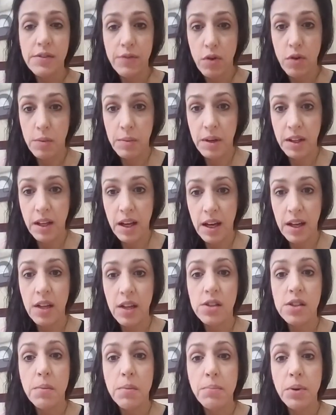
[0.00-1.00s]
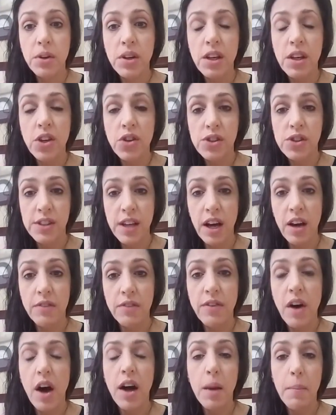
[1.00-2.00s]
formula to booking
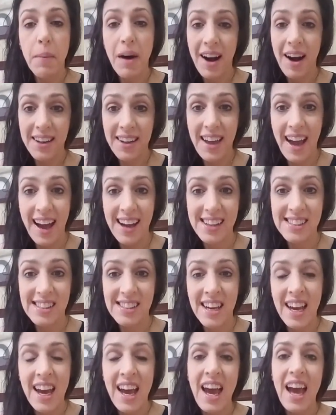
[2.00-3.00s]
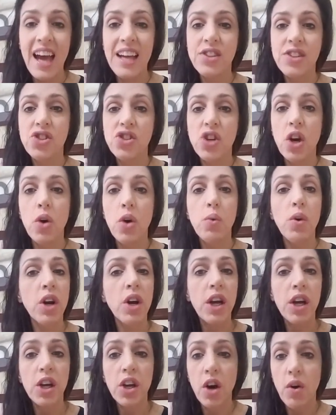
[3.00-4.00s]
yourself on a podcast. And so we're
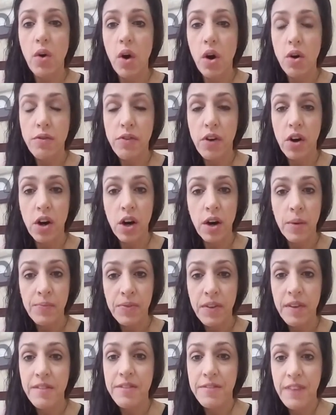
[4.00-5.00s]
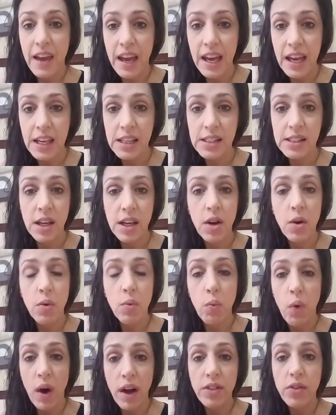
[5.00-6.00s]
going to go over phase
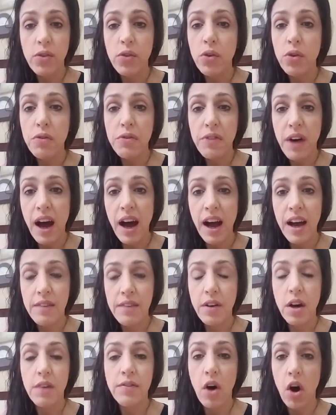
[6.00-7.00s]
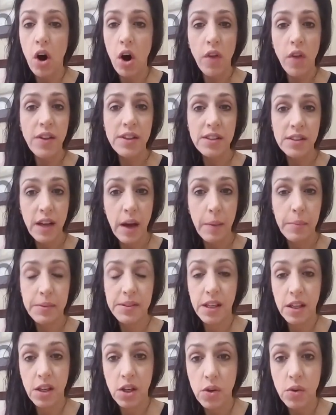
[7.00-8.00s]
1 through 5 of all the steps
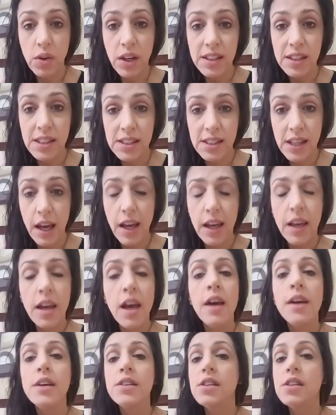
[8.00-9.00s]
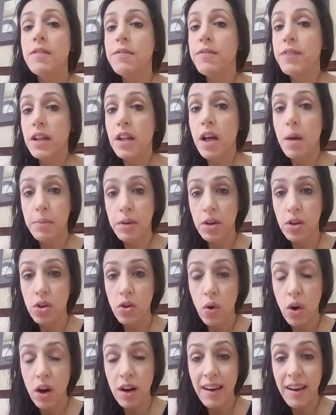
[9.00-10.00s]
that you need to take to fill up
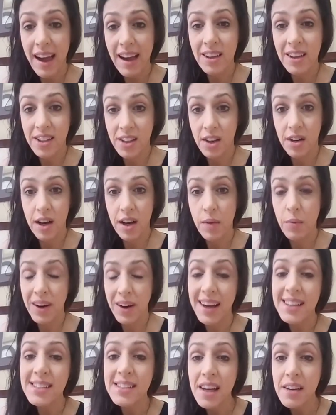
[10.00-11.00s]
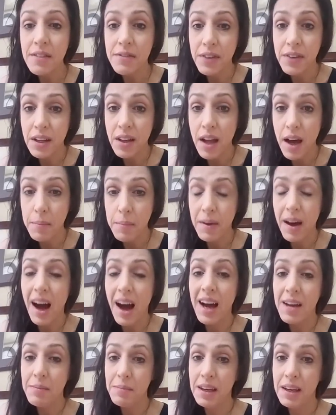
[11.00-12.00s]
your calendar. And when I say fill up,
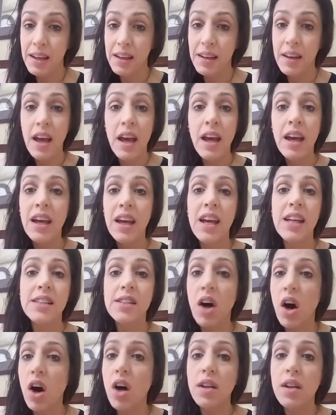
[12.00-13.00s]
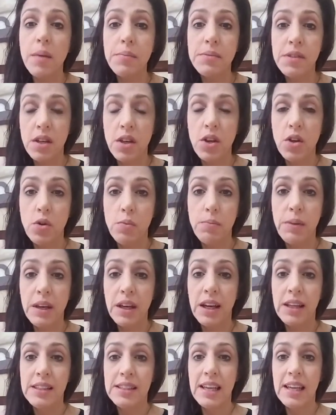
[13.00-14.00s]
I mean it's all up to you,
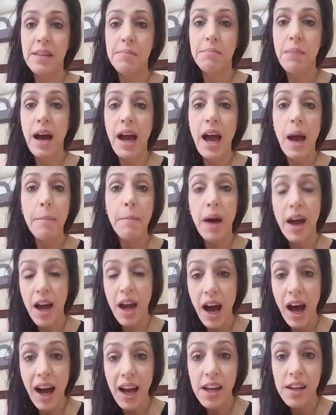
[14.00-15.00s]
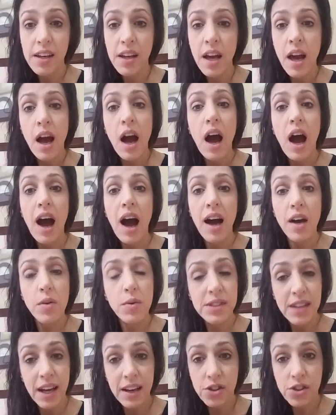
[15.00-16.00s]
because at my height, I
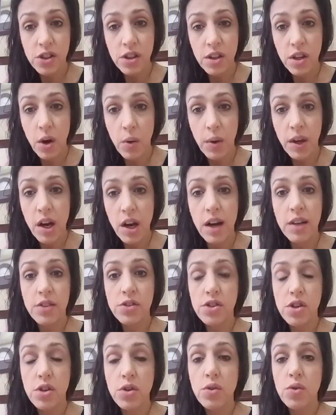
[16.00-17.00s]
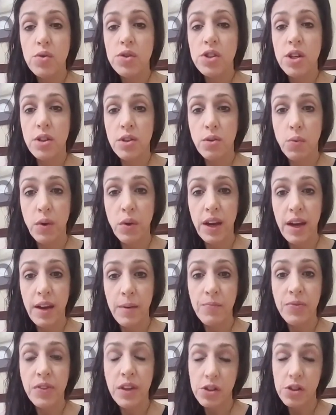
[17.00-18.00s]
was actually going on 2 to
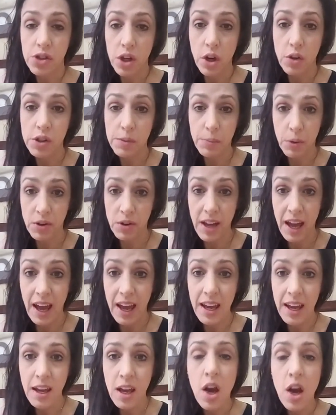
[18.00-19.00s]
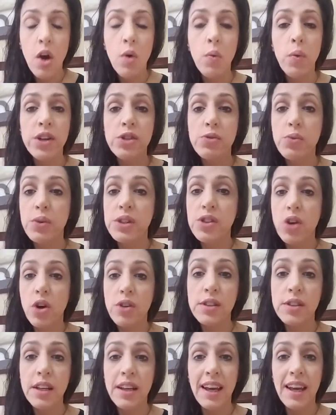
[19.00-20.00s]
3 shows per day, which
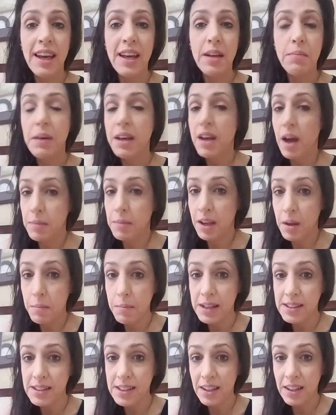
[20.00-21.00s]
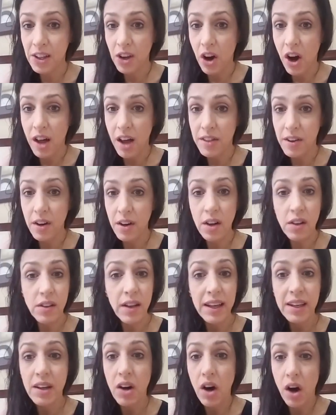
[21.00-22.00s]
resulted in becoming a best-selling author,
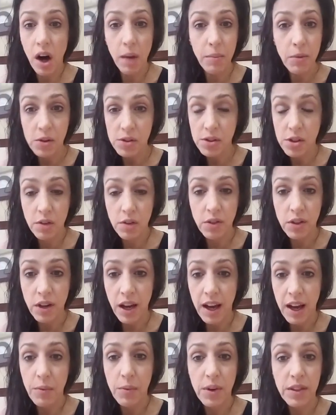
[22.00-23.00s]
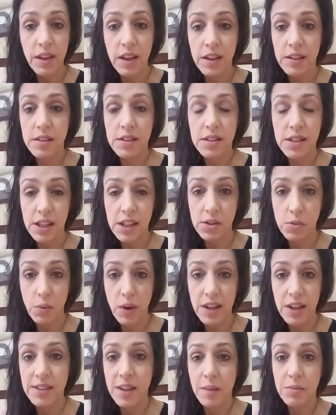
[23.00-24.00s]
like almost overnight, within 6
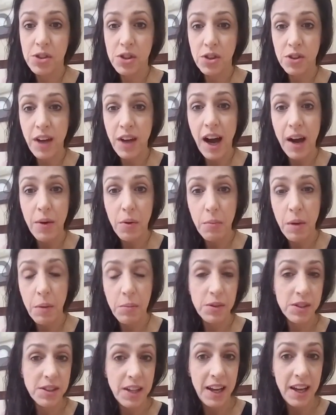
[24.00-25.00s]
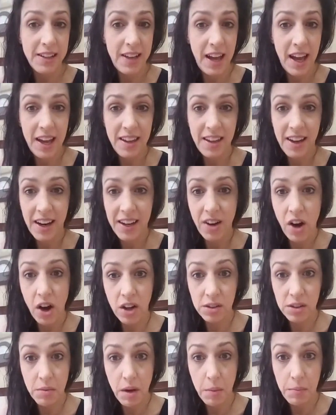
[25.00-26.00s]
weeks. I'm sure Guy remembers that day that I
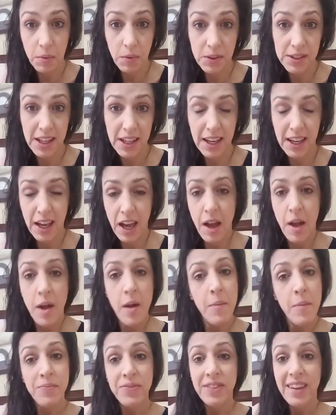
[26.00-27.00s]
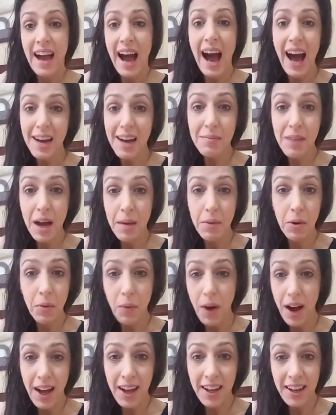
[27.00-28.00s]
called him up and was like, I'm #1.
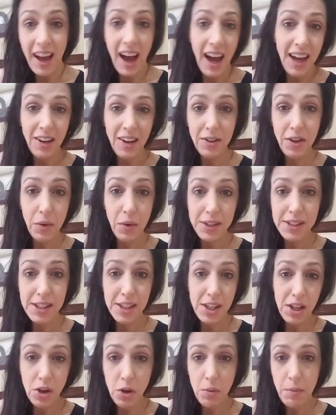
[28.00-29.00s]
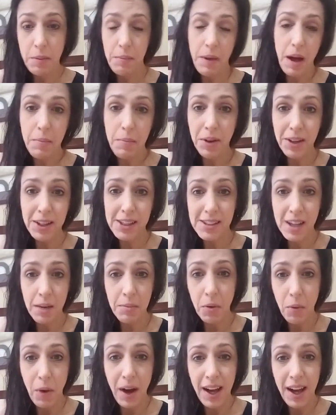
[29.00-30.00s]
I don't know what to do, but my book is
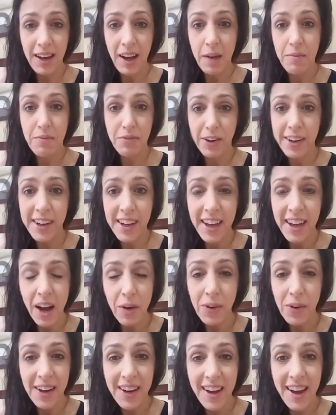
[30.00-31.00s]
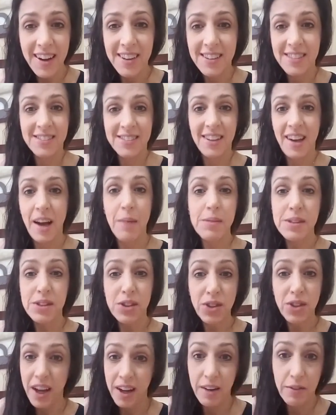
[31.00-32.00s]
#1. I'm freaking out right now. I'm
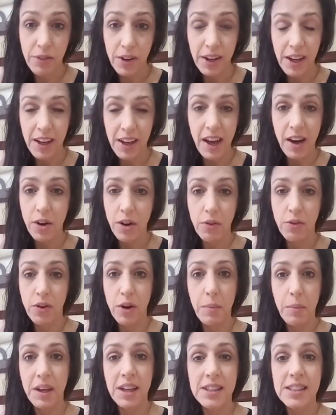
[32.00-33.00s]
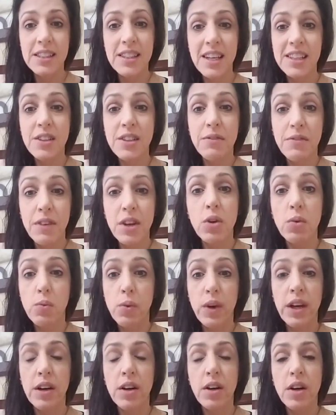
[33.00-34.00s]
still kind of freaking out over it because it doesn't feel
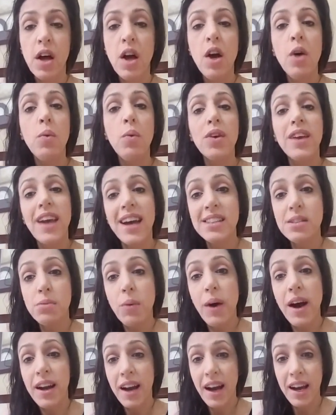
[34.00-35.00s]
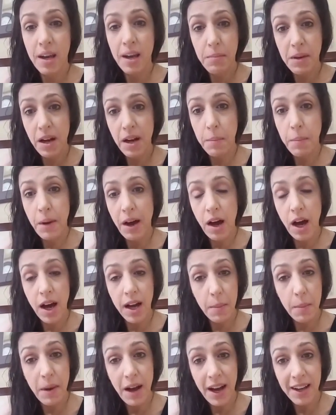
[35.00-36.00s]
real. Well, guess what? I had been on
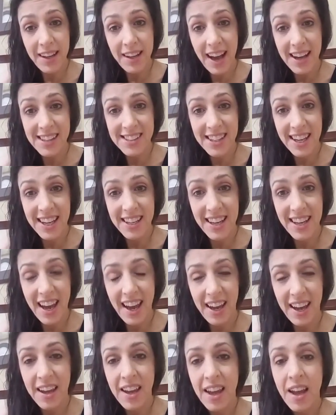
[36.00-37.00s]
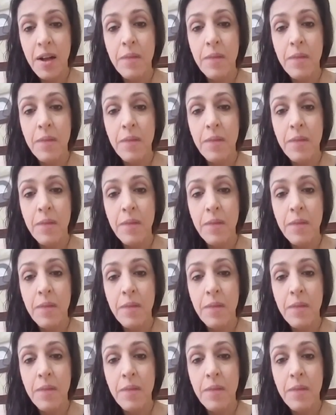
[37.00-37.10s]
a podcast that day.